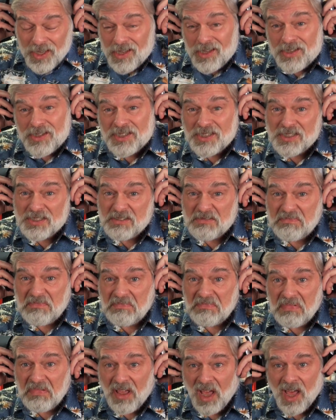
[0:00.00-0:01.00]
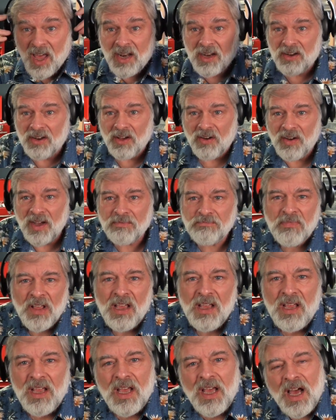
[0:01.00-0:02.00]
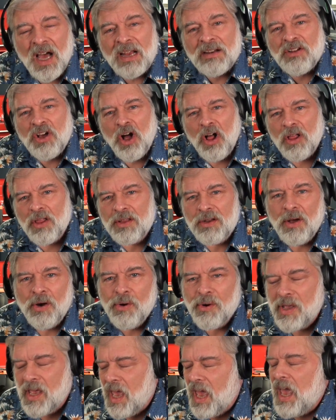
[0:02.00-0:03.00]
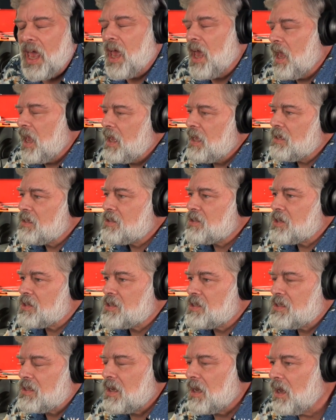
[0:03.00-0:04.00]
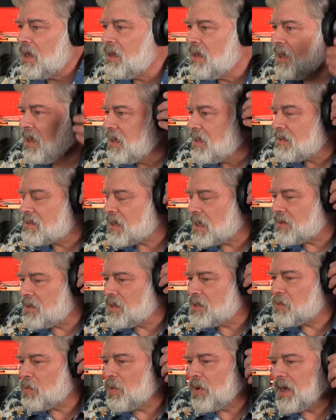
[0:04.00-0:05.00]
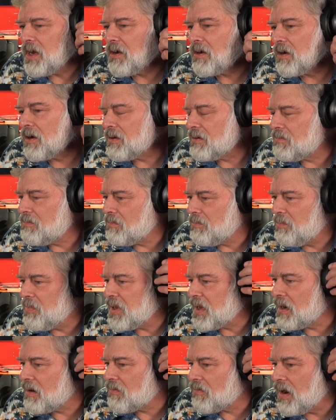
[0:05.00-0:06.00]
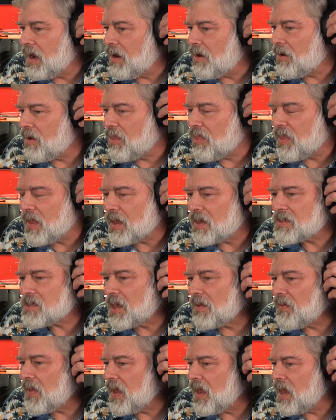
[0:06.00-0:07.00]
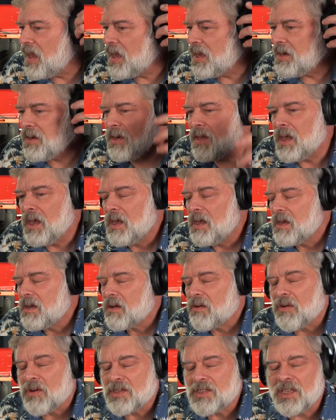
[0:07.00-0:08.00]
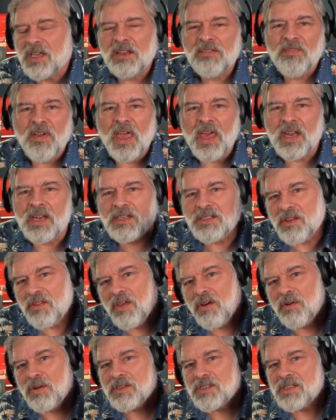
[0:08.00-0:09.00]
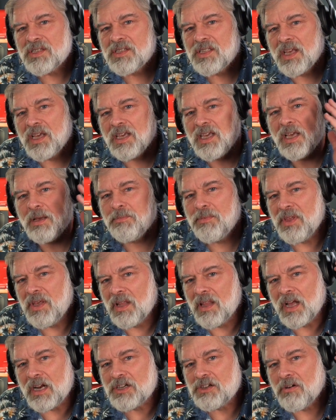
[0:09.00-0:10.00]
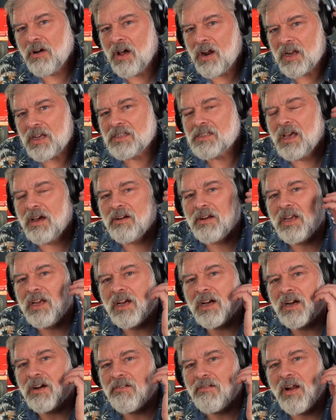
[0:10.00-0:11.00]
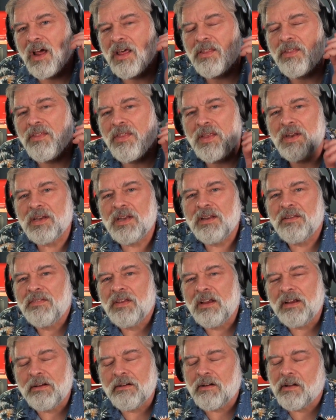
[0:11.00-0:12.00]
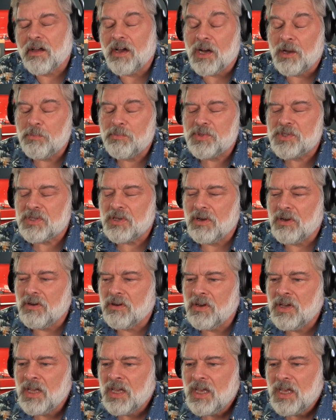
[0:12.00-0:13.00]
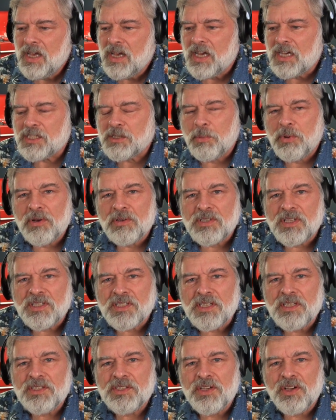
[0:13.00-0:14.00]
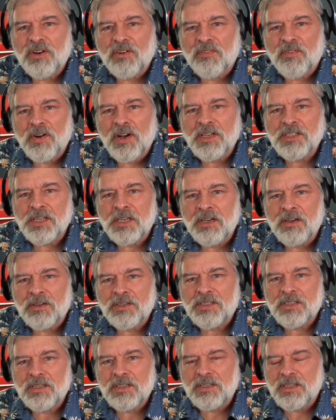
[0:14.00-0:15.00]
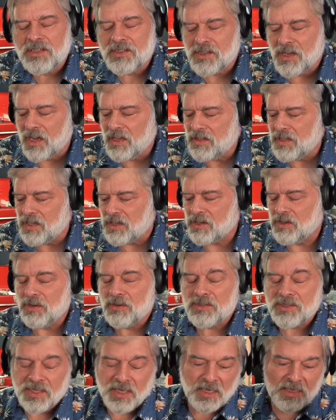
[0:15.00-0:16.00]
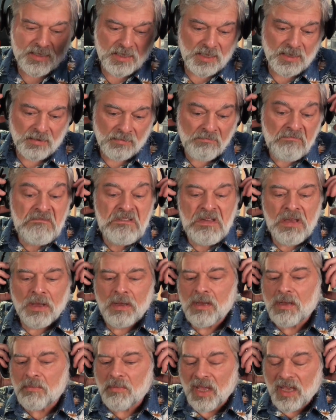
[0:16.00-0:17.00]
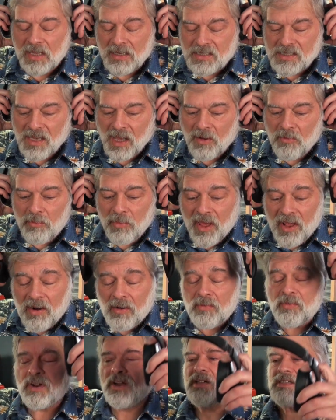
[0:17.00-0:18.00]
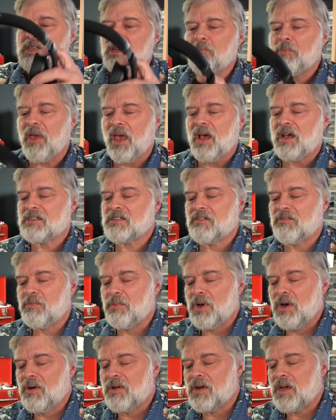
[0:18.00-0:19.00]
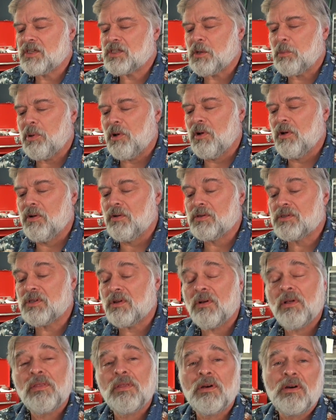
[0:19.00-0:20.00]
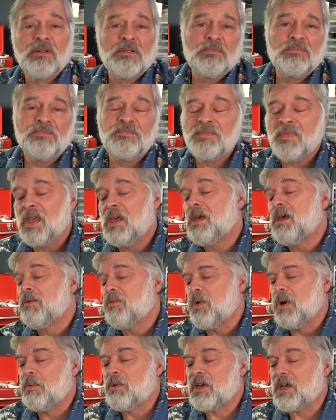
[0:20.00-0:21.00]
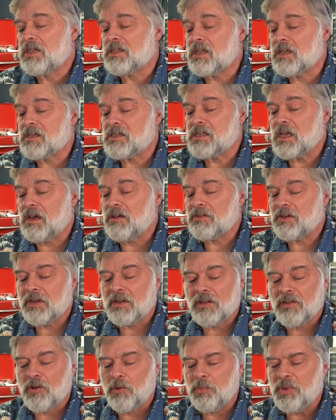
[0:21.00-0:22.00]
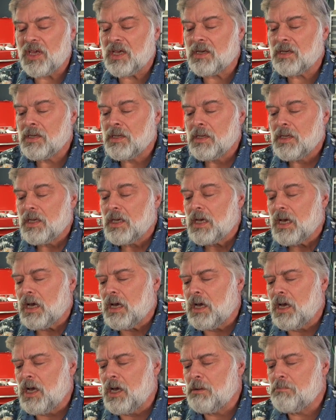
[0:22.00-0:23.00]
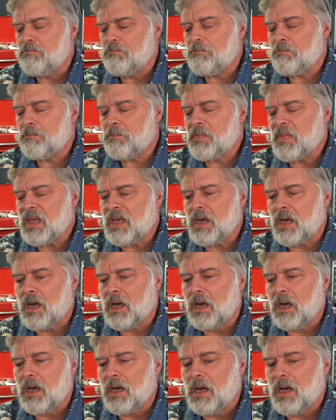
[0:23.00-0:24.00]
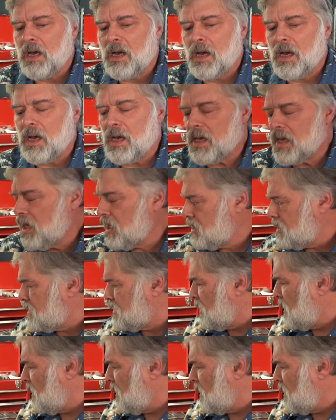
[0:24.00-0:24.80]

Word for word: is I don't know I'd, I'd call it okay it's just uh, it's got these weird big round things on the end of course the advantage of those is they keep the electronics out here rather than in the ear cup so I suppose it's easier for engineers to design the acoustics and make it sound better when it's in passive mode I suppose although well we'll get to the sound in a little bit um, uh, it